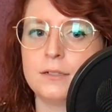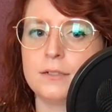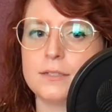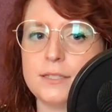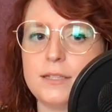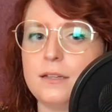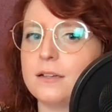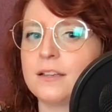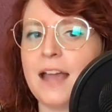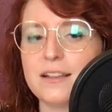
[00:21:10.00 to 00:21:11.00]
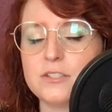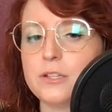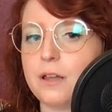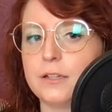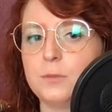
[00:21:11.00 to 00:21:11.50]
See,
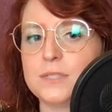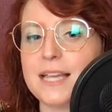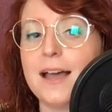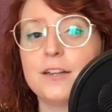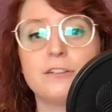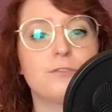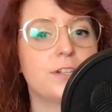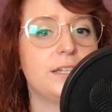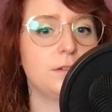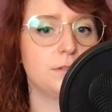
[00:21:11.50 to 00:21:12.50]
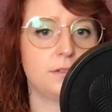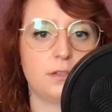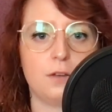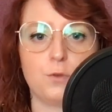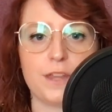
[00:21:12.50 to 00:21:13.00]
Castellotti was head over heels in
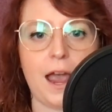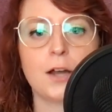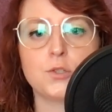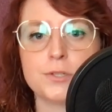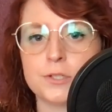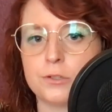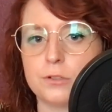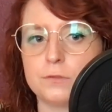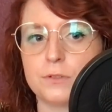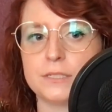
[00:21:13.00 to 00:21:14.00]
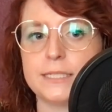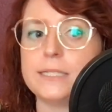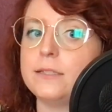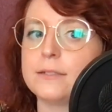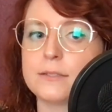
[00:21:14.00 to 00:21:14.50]
love with actress and girlfriend
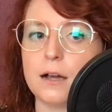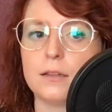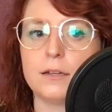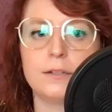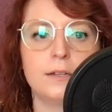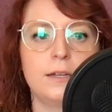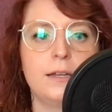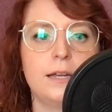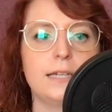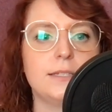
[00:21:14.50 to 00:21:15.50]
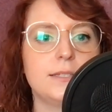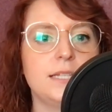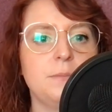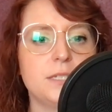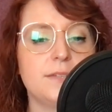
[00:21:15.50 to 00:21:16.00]
Delia Scala, and it
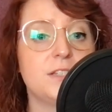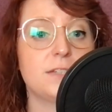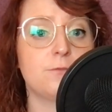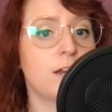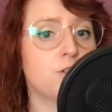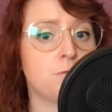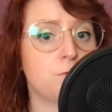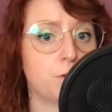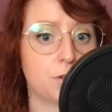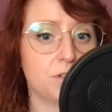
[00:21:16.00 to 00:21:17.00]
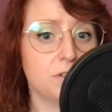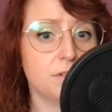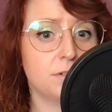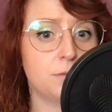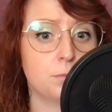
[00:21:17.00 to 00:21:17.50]
seemed as if his affection for her
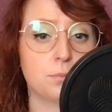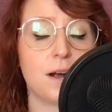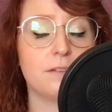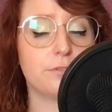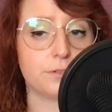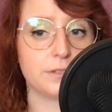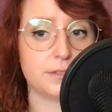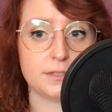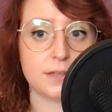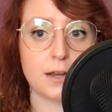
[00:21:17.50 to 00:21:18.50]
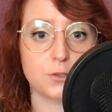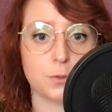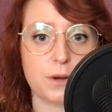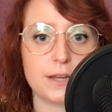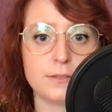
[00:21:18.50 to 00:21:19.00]
could rival his desire to
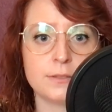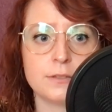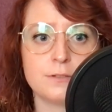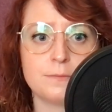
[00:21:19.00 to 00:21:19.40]
race.